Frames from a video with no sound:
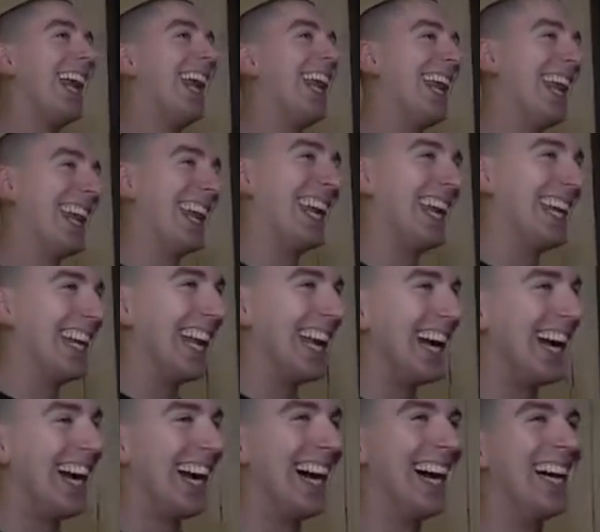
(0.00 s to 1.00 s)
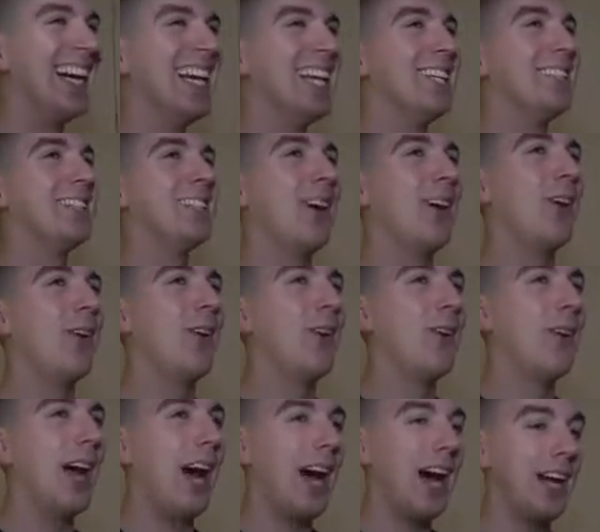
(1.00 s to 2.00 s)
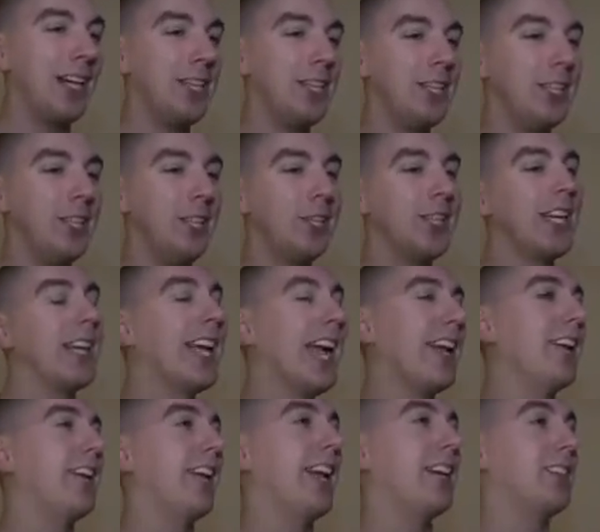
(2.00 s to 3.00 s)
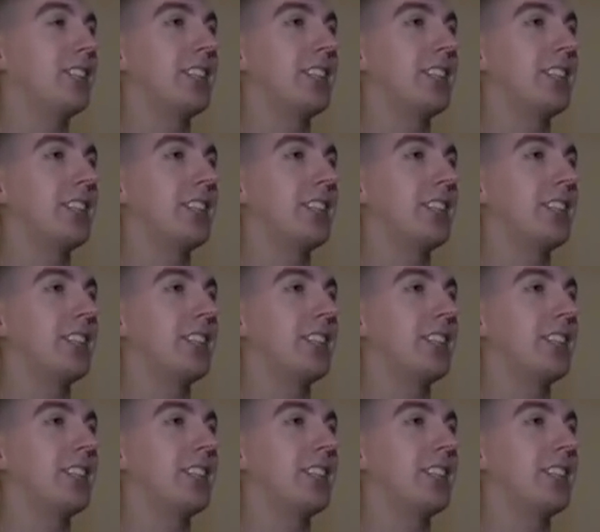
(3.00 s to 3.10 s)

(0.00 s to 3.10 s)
And, so you can cater that.